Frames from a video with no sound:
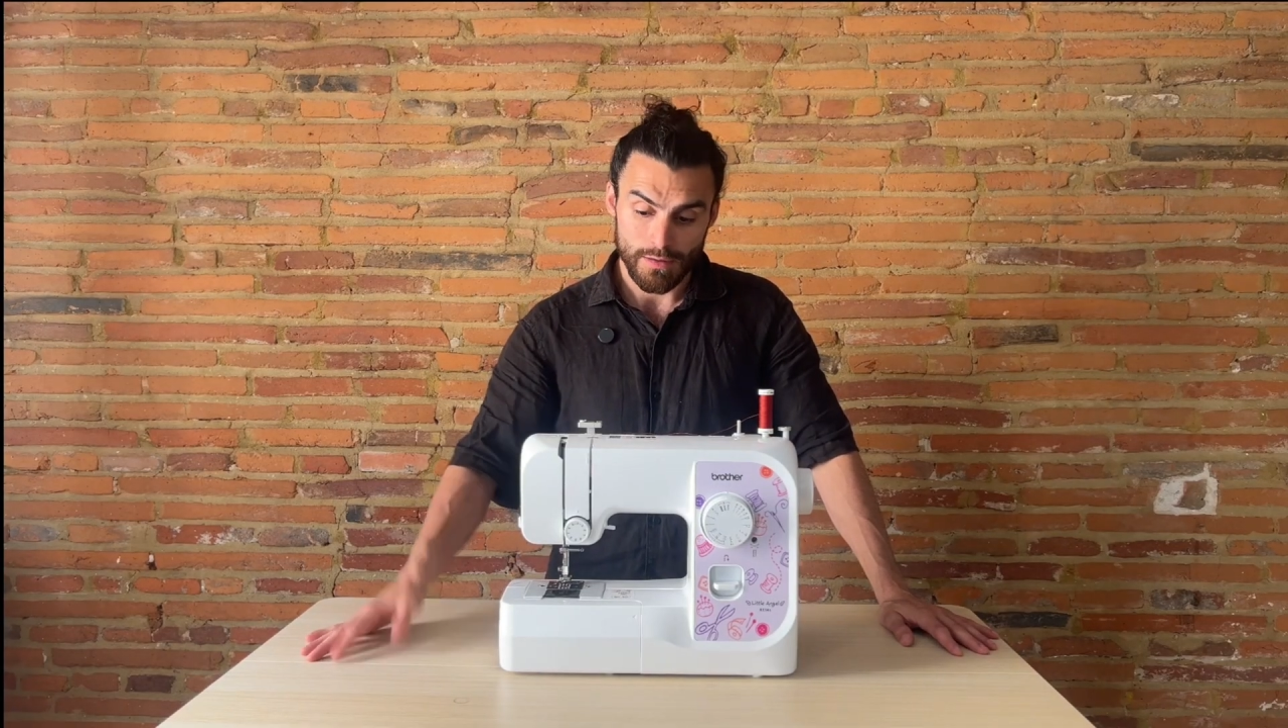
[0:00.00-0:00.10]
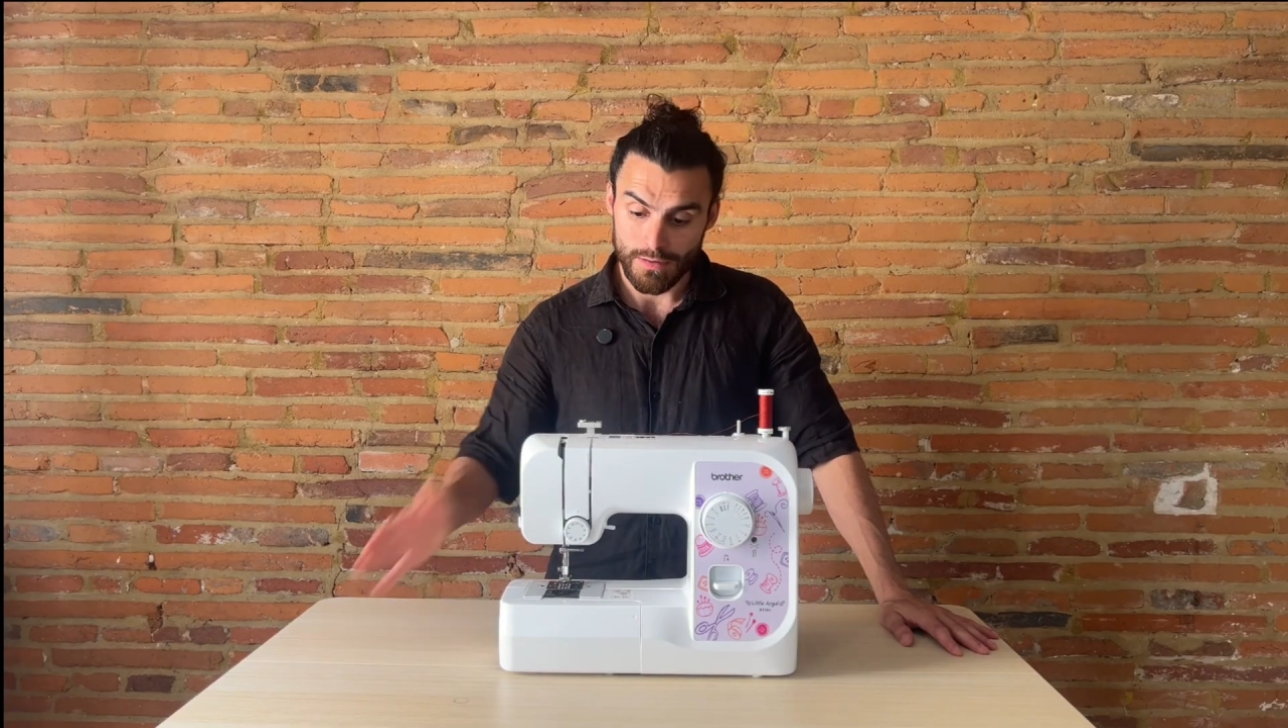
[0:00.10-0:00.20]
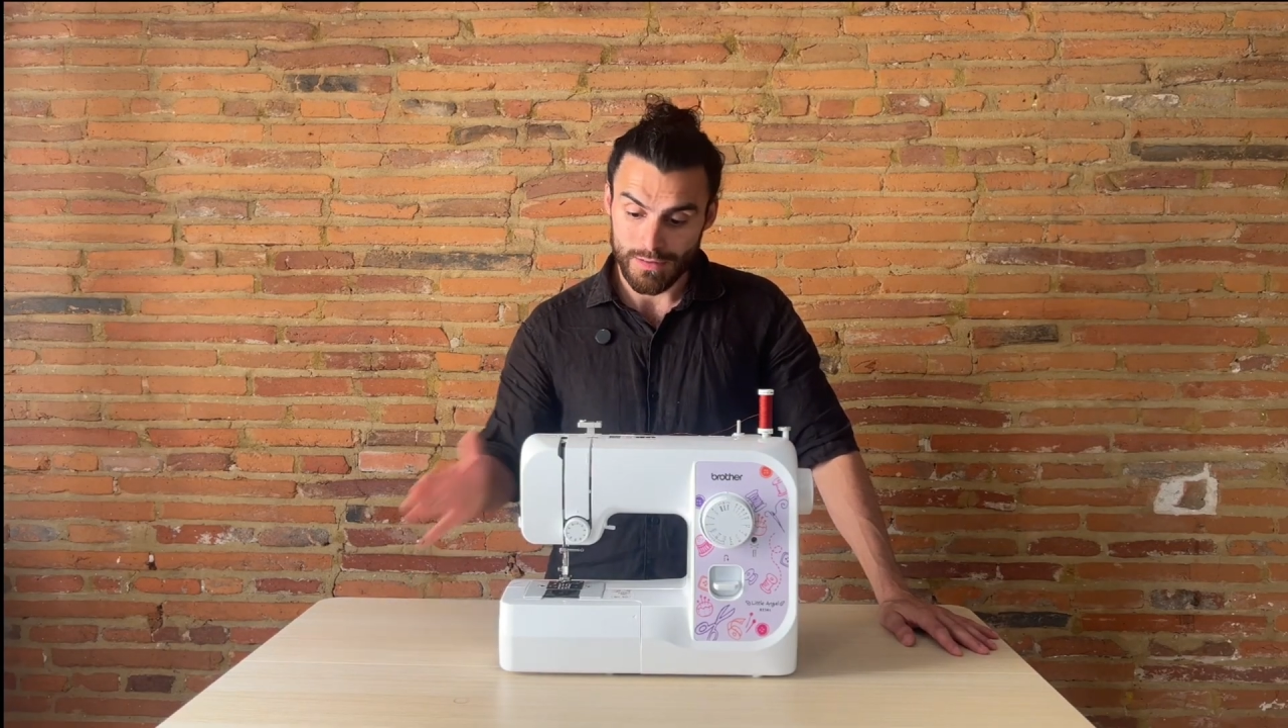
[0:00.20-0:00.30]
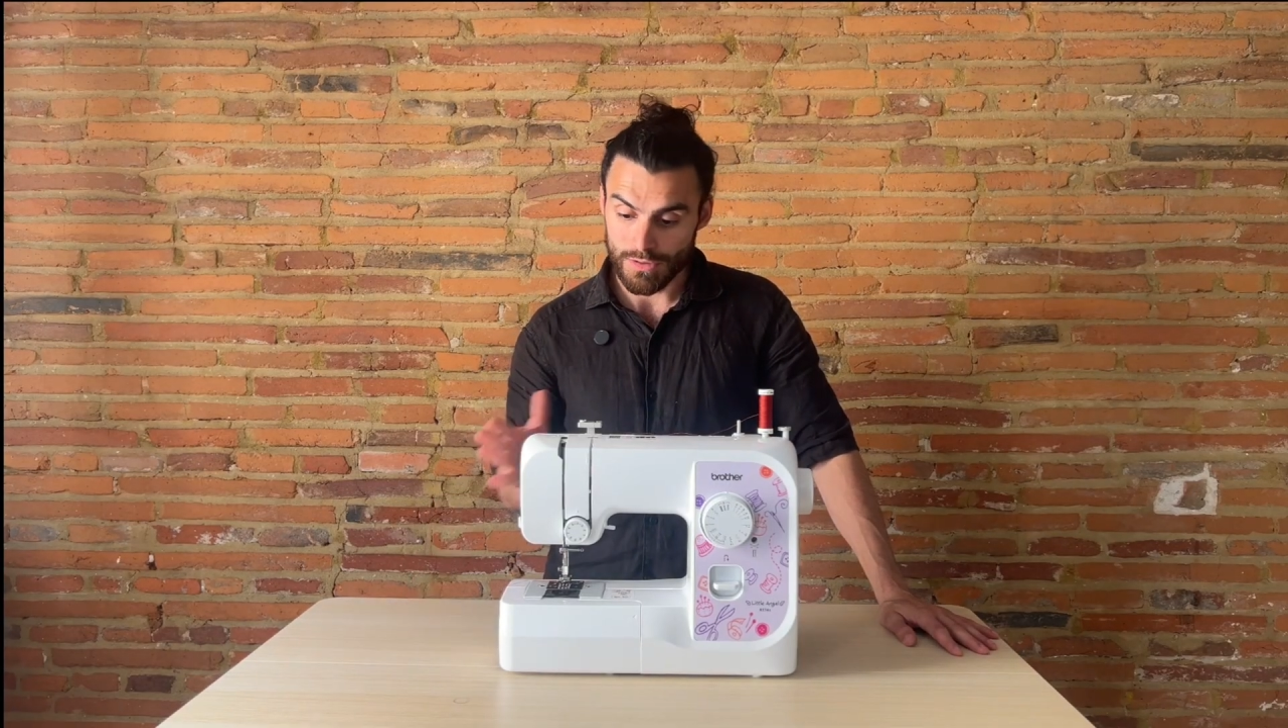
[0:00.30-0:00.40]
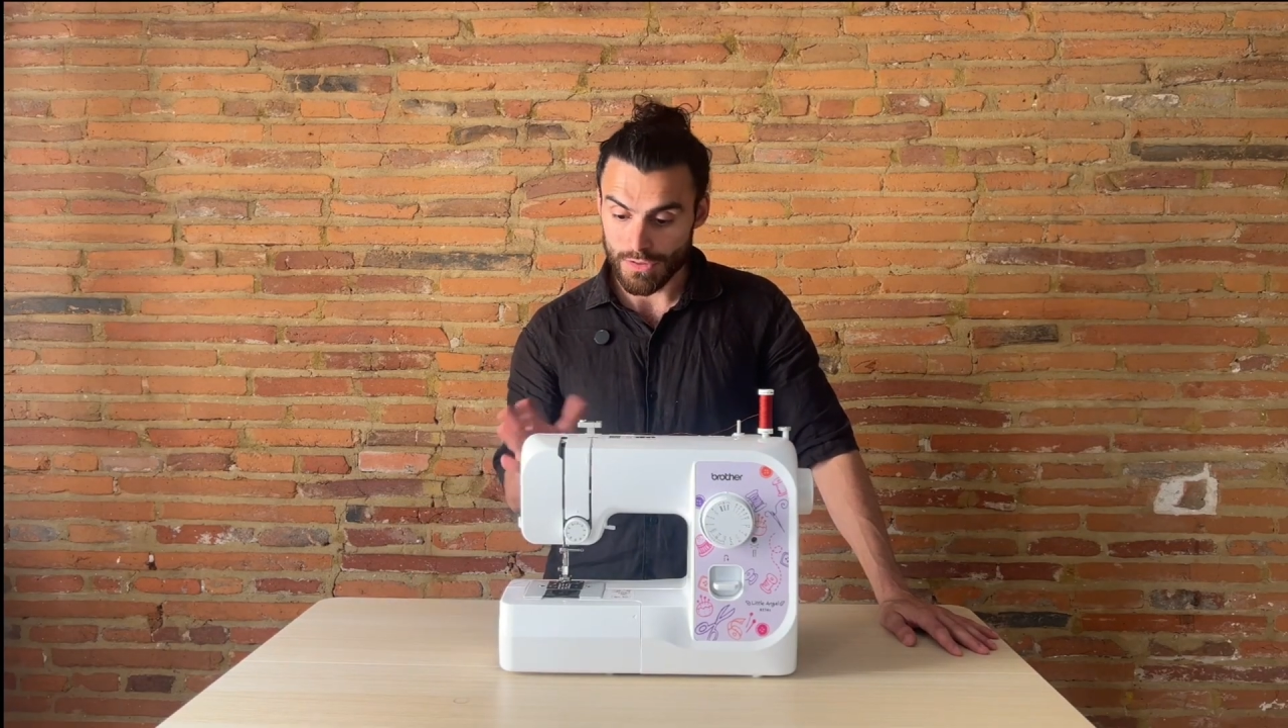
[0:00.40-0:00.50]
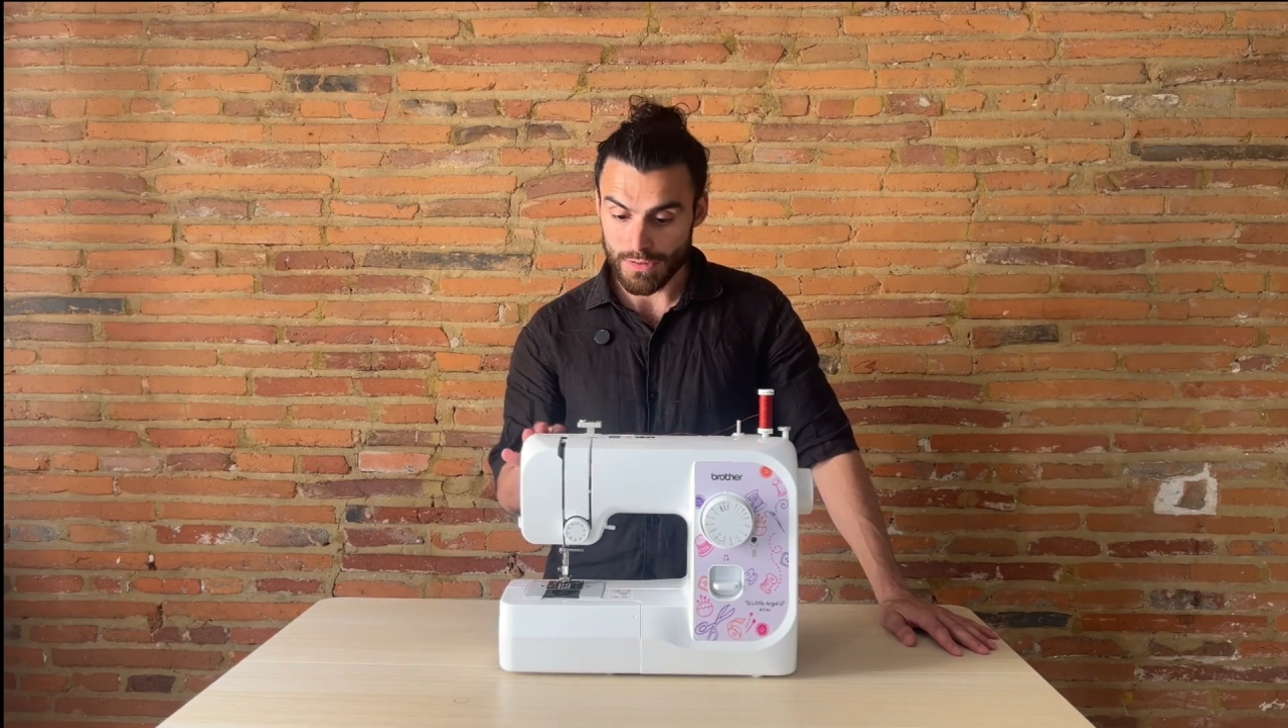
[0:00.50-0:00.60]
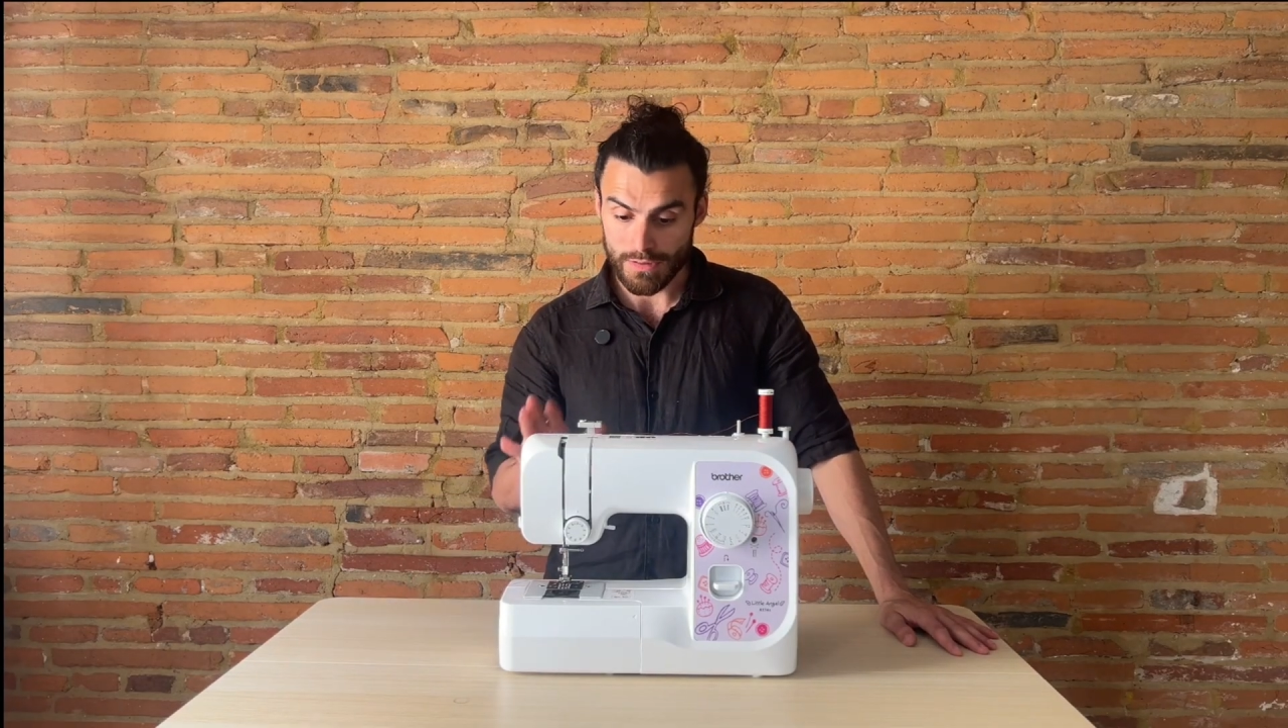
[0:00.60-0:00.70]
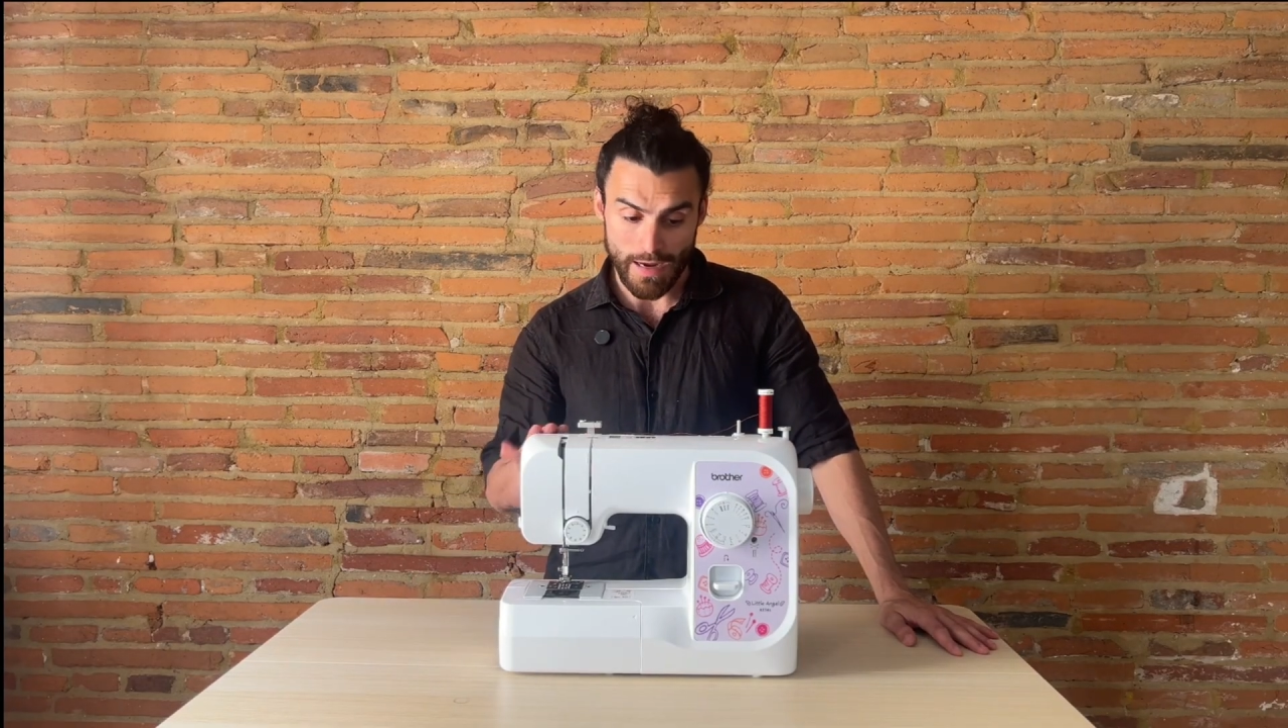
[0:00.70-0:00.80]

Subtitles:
this is just